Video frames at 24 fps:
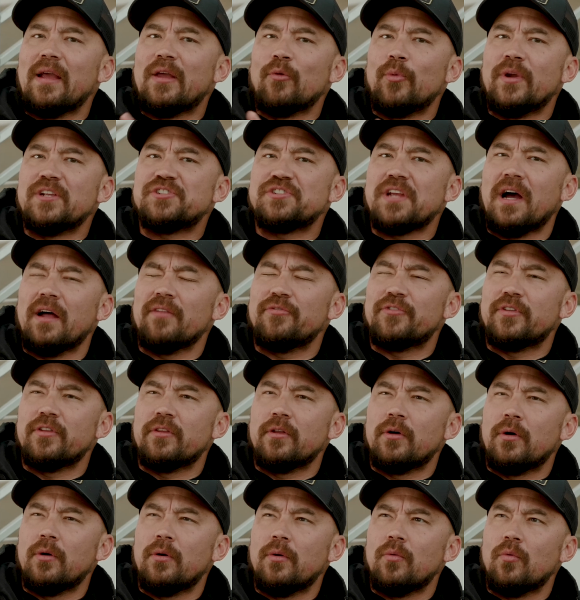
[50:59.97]
reached out to
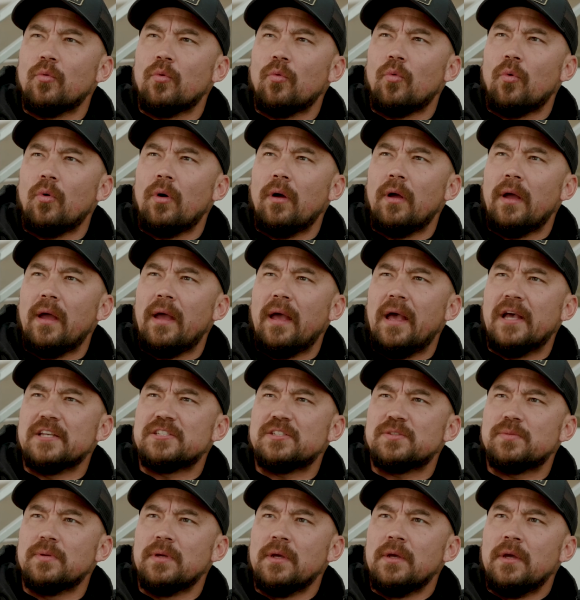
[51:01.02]
the
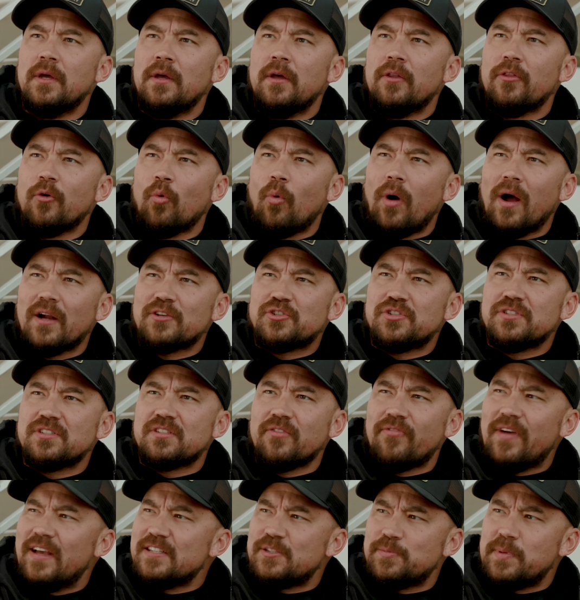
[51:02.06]
Watches
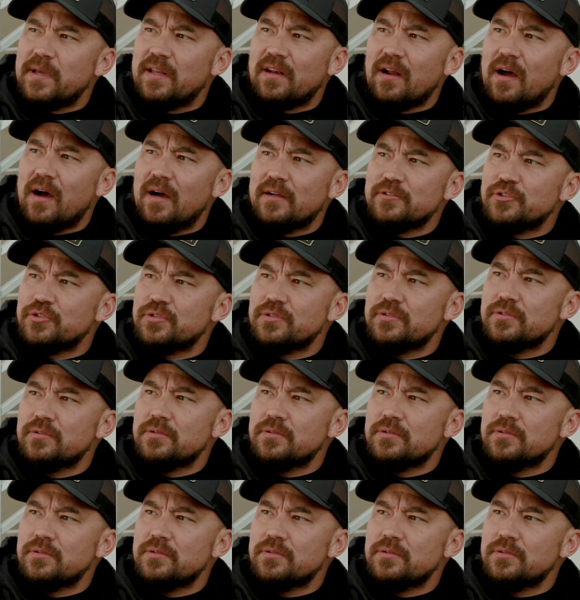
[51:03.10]
of Espionage,